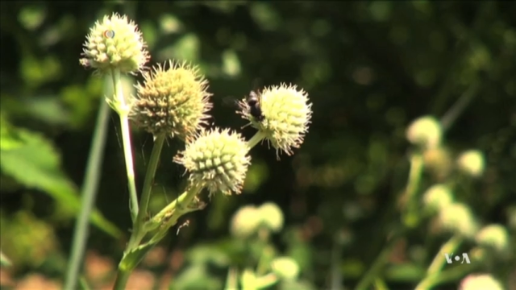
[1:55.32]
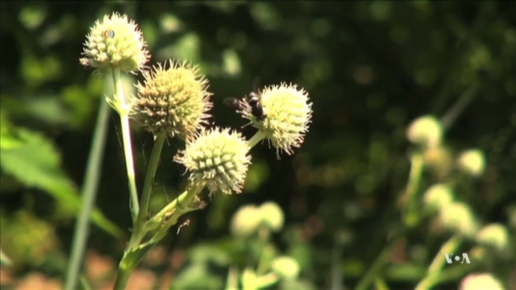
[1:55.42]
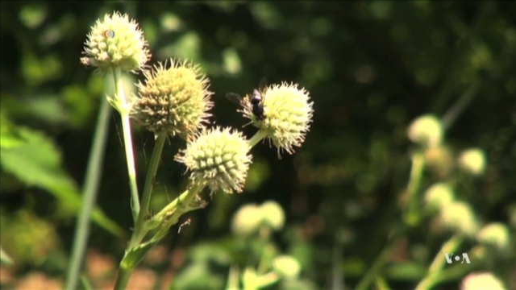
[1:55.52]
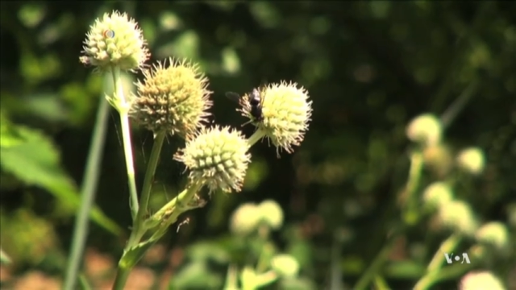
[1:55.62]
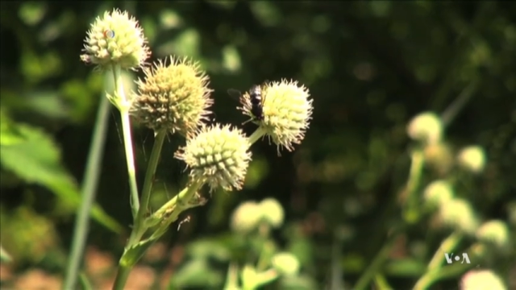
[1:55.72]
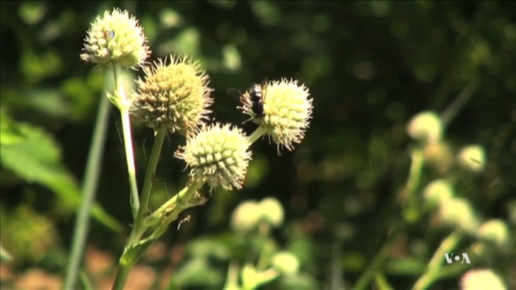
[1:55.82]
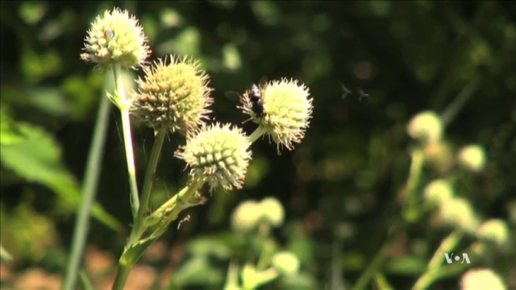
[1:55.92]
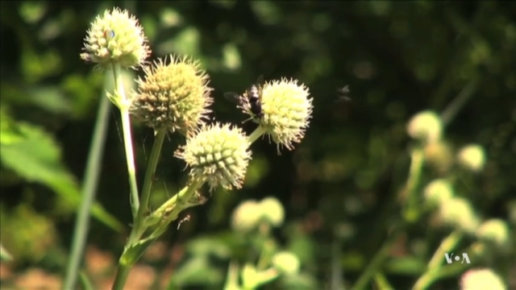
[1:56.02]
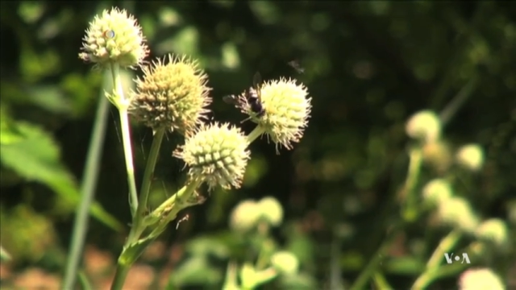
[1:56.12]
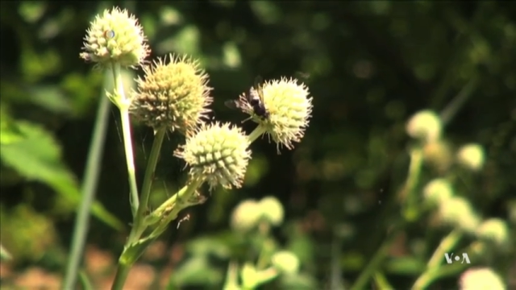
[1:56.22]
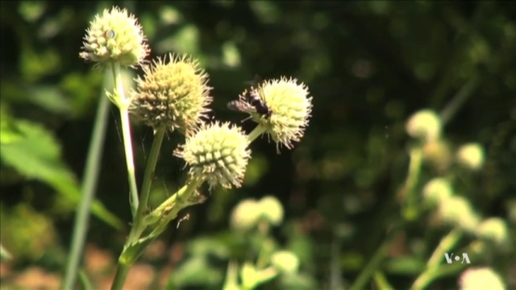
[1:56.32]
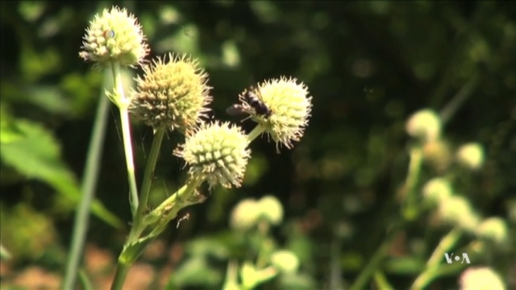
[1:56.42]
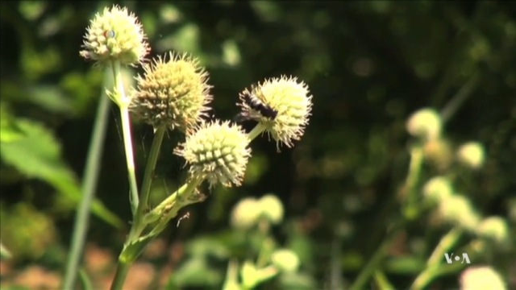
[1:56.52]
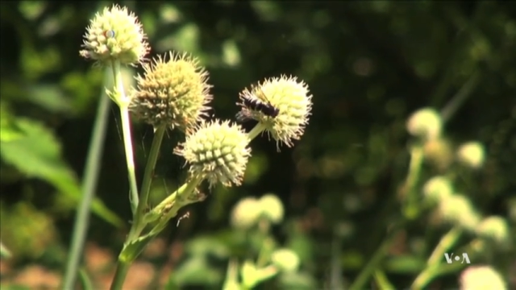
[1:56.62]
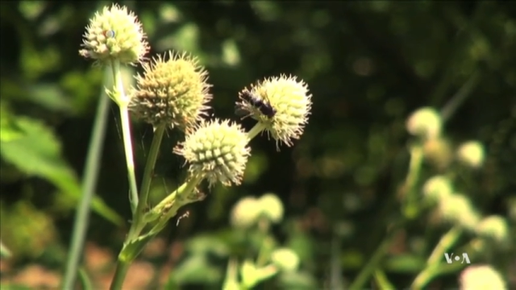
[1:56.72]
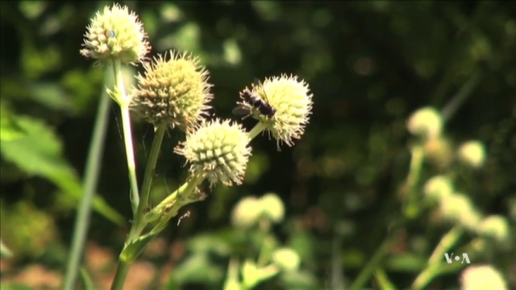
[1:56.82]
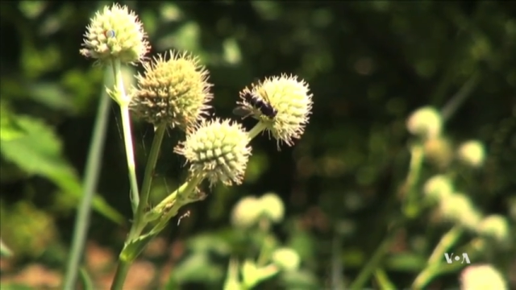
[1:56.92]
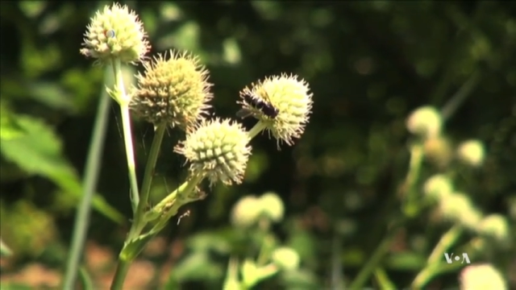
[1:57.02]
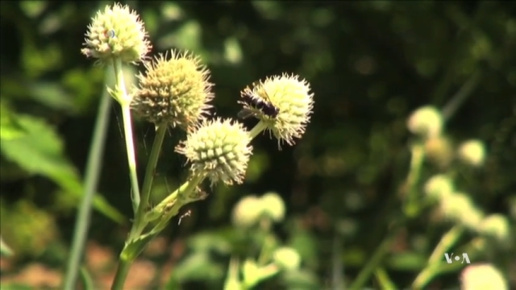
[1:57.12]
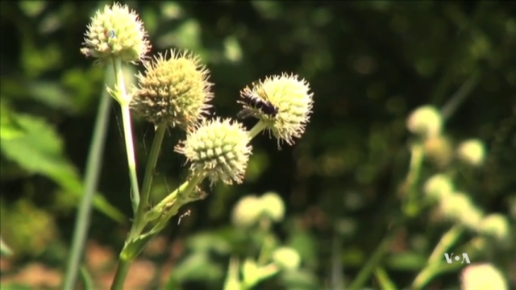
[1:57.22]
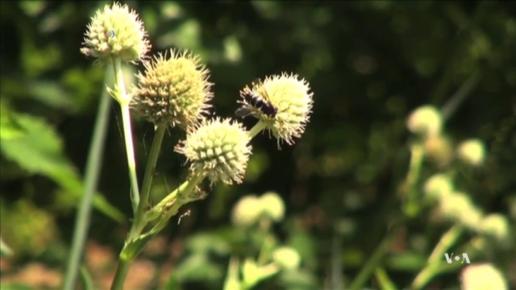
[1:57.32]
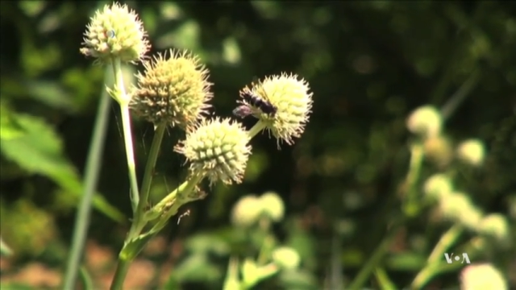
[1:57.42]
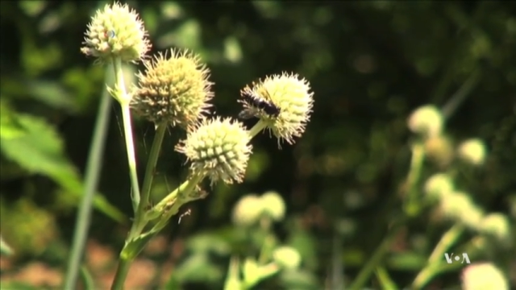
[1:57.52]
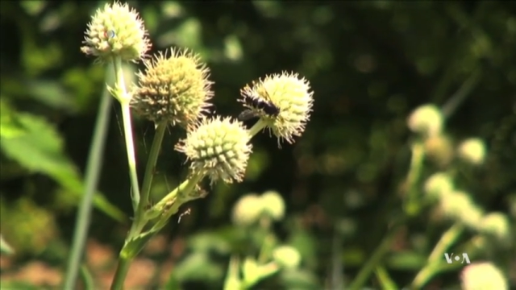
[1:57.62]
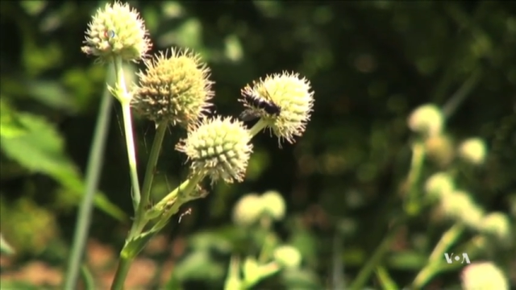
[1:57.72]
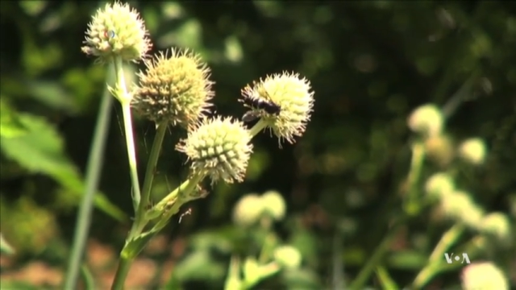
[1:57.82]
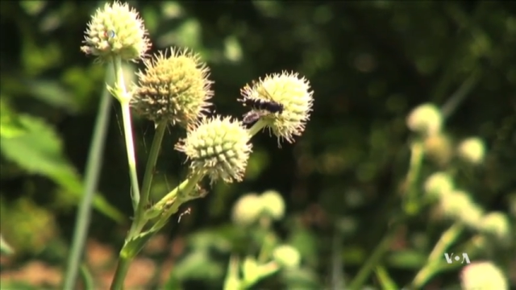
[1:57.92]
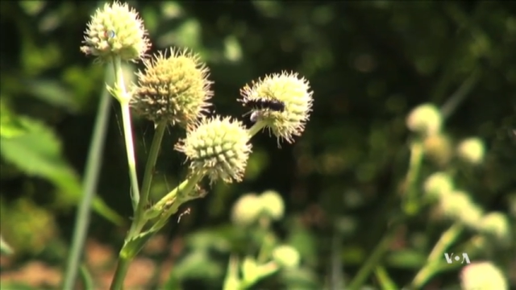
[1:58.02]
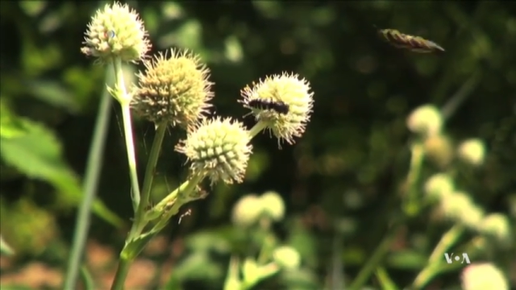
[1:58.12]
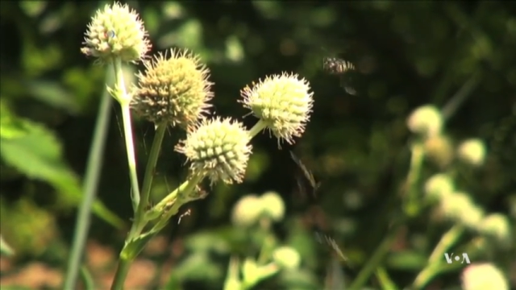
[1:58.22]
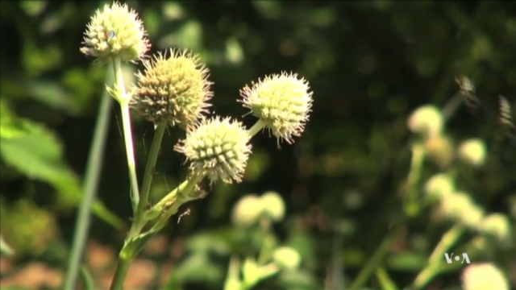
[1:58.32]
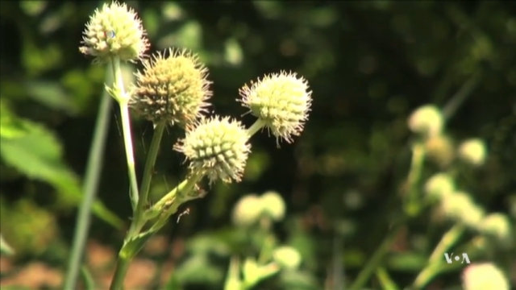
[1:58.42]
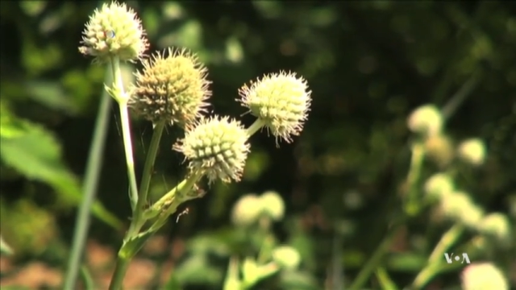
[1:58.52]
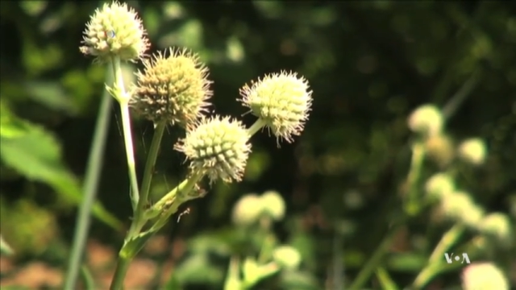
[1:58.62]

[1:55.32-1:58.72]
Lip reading: No face is visible, so there are no lips to read.